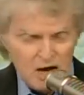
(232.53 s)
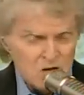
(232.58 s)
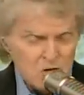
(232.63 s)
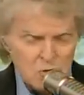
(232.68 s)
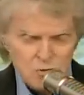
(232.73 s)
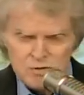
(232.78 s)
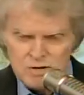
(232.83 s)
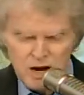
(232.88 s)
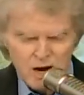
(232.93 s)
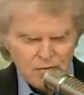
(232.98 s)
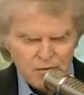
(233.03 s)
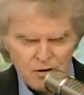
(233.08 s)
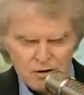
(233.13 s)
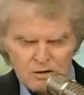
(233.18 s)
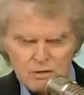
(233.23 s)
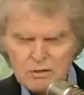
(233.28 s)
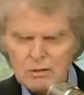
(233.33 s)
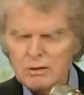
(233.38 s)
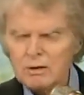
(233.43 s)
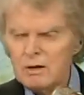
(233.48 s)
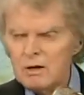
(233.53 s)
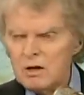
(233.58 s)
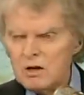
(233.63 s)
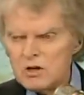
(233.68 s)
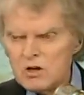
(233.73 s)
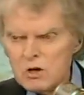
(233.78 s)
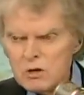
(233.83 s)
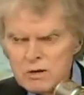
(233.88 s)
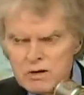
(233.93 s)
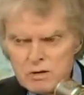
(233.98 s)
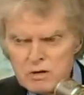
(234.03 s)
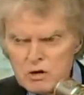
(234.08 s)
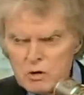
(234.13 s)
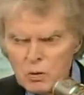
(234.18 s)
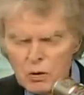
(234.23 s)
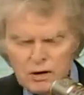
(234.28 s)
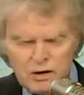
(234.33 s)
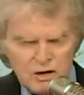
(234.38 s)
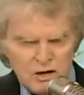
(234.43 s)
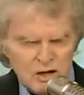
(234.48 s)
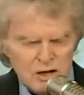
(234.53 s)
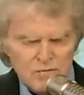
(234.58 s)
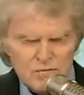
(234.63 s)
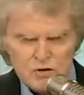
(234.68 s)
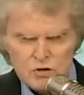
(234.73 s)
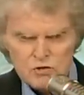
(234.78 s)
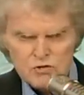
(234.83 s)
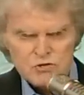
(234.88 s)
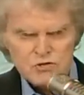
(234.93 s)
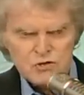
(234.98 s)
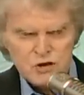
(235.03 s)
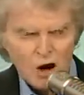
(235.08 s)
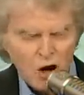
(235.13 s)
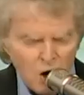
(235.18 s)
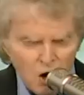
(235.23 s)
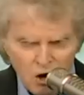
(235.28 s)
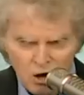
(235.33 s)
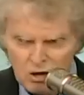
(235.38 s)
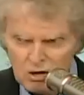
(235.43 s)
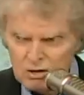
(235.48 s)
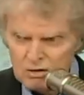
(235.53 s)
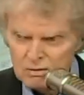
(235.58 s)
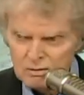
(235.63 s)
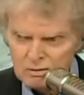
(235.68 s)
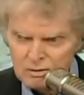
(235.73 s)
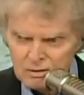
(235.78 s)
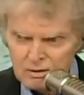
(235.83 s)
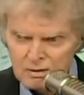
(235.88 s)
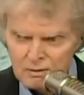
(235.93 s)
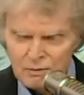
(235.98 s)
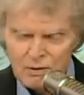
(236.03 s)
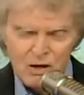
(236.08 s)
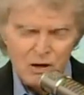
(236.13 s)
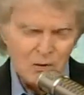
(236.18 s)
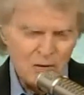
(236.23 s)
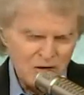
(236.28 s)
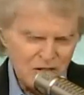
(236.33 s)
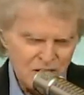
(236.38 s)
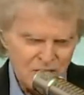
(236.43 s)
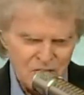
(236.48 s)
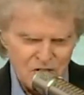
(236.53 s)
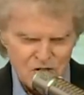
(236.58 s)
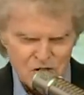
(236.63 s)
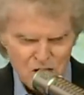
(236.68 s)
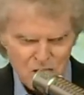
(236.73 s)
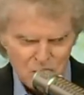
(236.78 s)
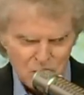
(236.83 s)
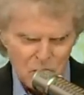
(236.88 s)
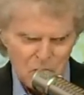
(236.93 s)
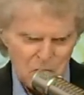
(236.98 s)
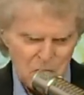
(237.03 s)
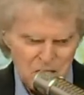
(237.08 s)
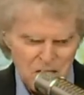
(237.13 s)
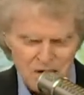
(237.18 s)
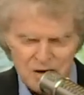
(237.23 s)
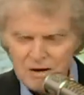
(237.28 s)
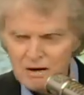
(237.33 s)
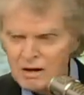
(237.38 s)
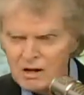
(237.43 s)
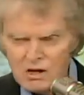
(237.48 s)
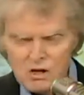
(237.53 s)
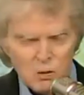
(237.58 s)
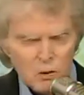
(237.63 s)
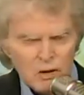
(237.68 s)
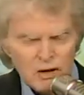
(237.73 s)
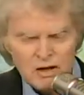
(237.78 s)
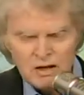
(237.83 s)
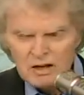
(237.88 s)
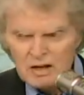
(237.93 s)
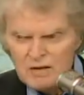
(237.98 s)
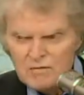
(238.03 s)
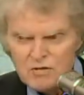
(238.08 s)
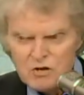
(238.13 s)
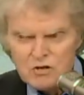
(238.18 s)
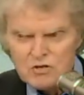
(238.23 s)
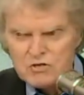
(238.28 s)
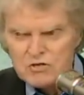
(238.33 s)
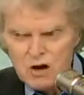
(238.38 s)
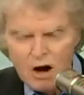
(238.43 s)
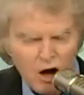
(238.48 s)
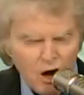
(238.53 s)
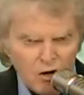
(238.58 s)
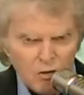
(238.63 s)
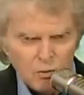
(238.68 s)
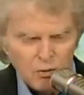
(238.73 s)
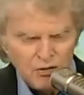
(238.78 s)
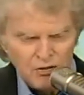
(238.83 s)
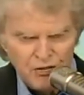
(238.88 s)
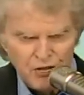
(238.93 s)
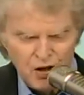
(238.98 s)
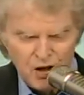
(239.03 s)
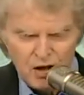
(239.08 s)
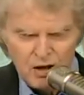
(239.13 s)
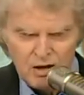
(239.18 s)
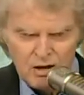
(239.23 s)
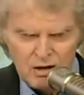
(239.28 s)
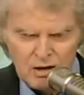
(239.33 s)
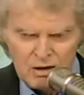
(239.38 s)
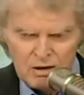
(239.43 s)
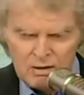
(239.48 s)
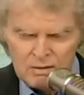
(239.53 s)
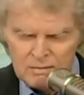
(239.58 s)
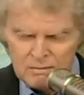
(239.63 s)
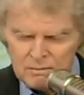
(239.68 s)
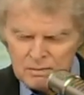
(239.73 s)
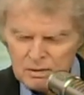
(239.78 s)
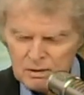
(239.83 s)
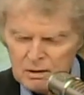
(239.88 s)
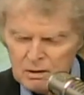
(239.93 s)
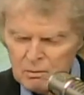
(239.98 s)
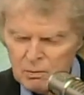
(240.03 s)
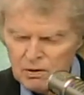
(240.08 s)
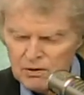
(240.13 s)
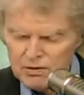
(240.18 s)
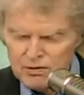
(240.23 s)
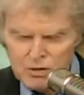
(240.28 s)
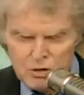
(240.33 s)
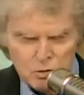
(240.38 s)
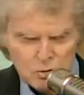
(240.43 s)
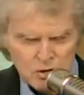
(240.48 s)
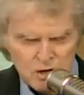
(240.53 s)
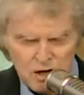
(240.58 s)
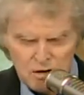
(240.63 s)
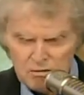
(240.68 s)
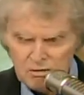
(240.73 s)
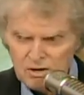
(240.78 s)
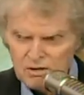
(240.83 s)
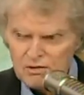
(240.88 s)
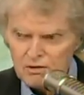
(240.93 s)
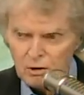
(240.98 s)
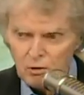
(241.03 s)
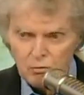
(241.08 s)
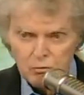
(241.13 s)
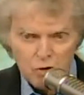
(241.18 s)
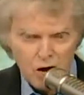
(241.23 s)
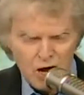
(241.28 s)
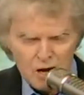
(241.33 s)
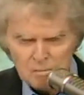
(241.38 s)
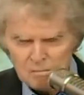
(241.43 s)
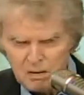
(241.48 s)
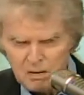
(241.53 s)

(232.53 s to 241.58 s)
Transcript: And you'd never you wouldn't leave your dog. Well, you wouldn't leave your dog with Mitt. You wouldn't leave your dog with Newt Gingrich or Ron